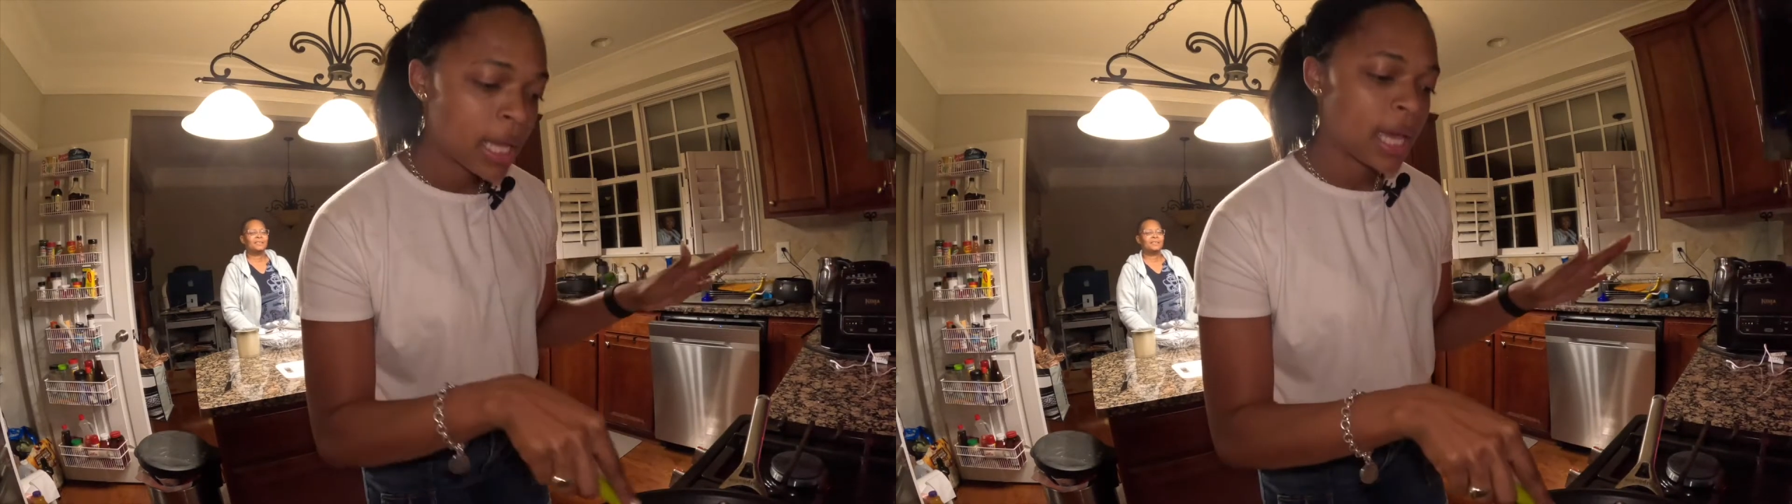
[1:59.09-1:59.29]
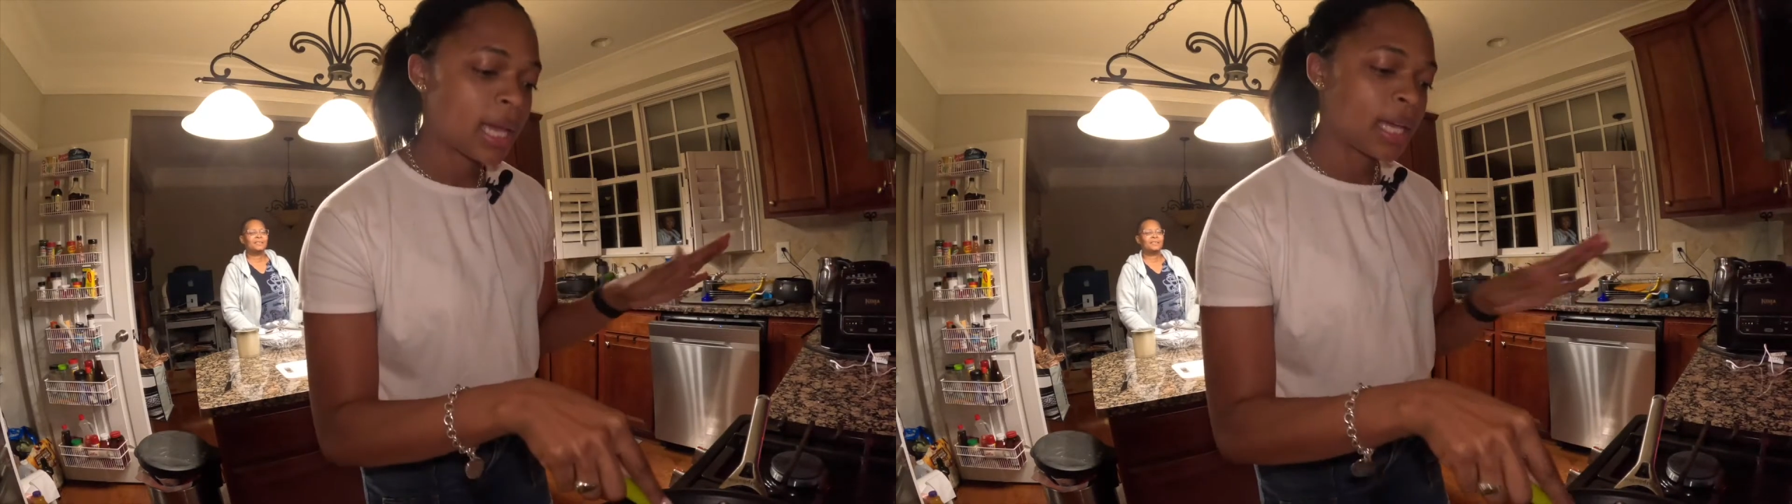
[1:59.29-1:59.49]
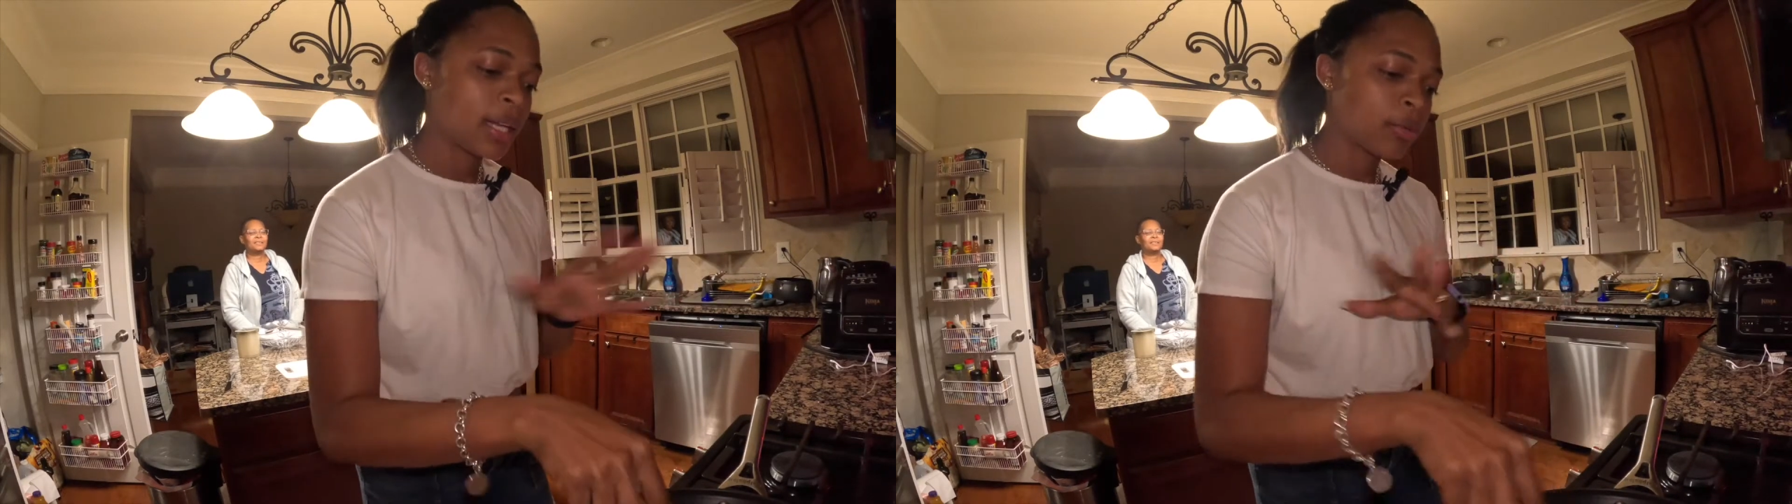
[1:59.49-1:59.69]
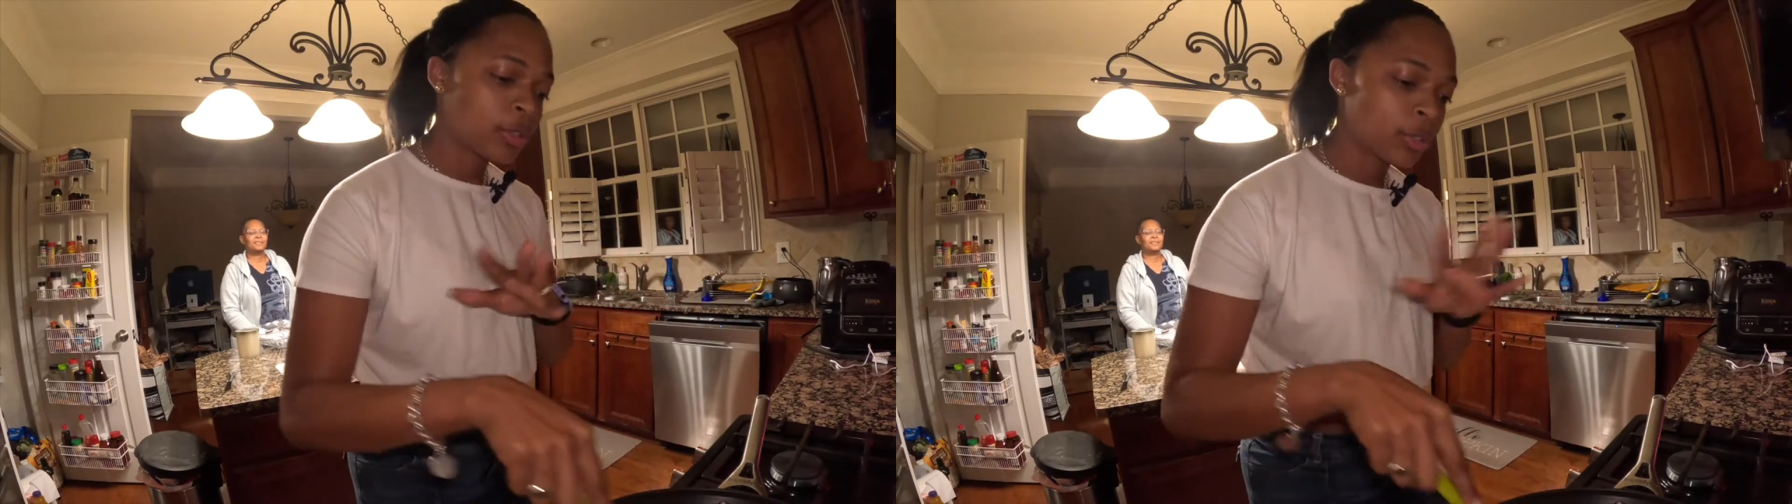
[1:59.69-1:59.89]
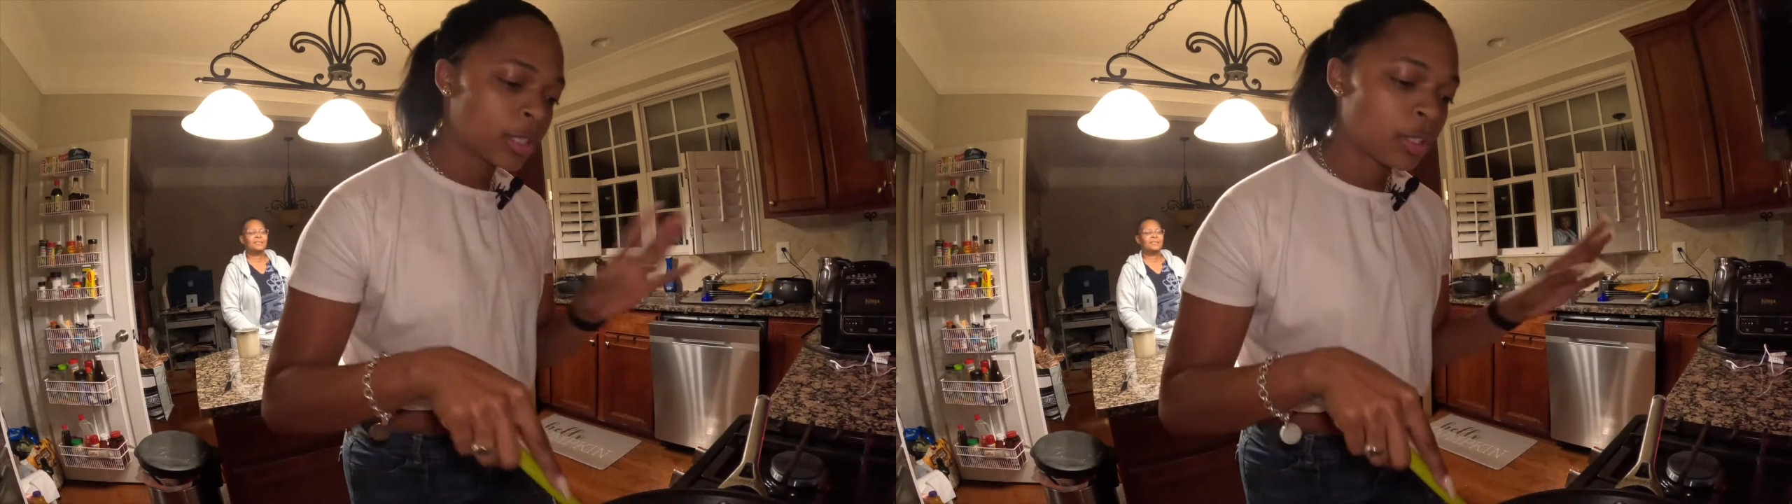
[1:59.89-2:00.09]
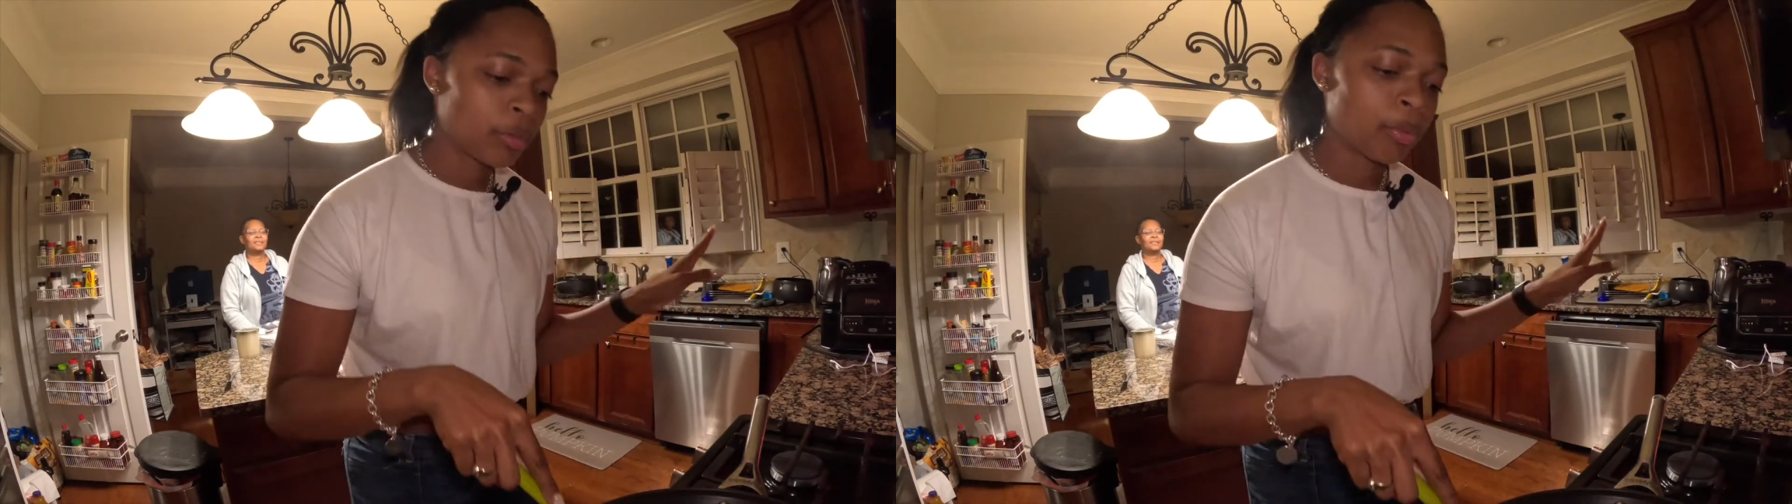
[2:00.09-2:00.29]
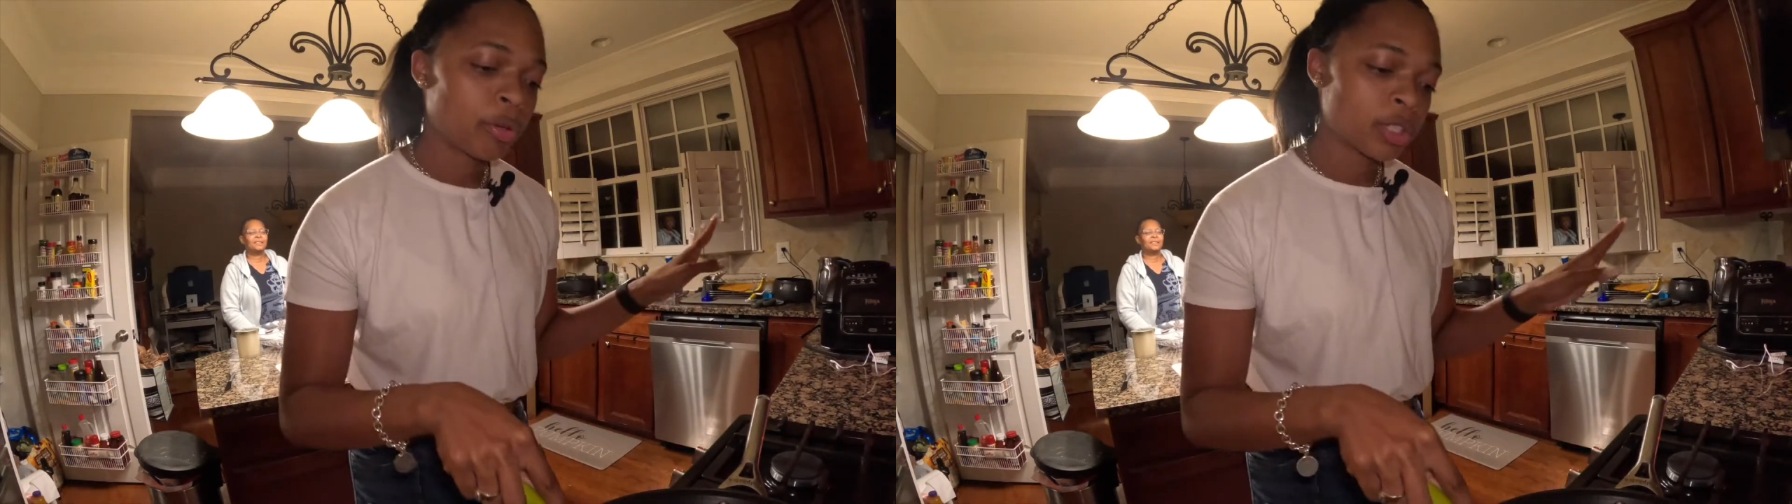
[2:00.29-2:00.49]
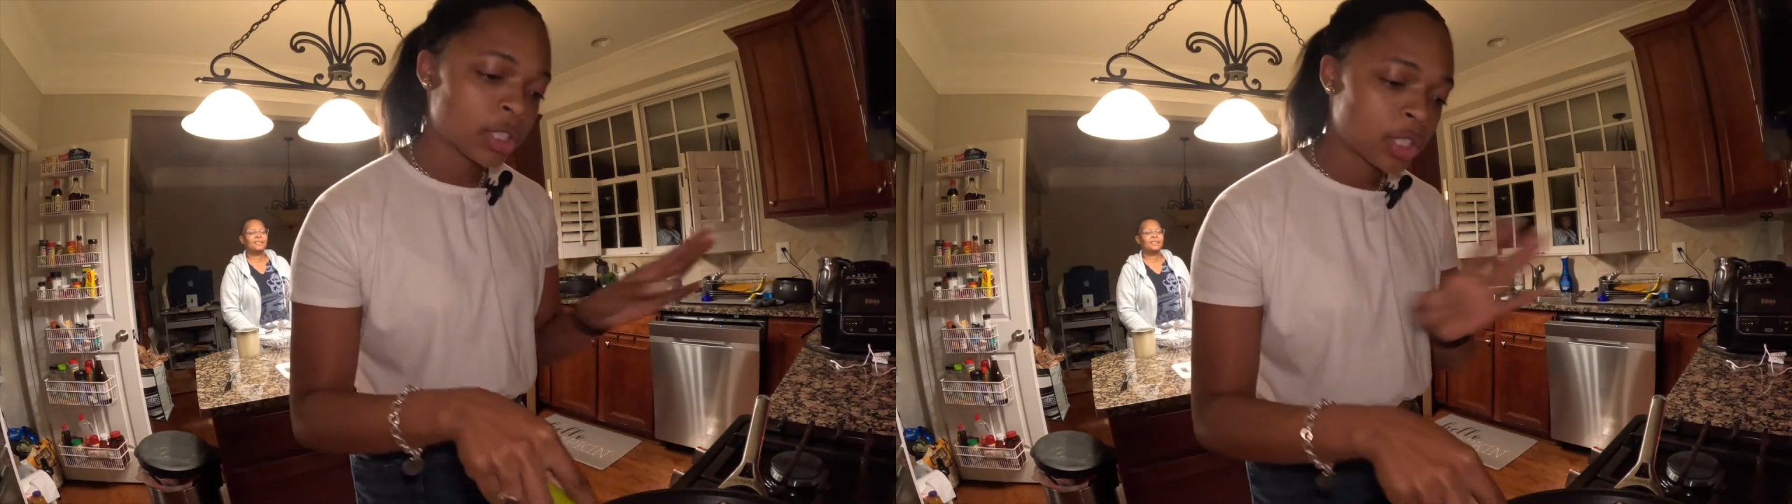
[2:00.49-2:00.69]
and we're doing a little portion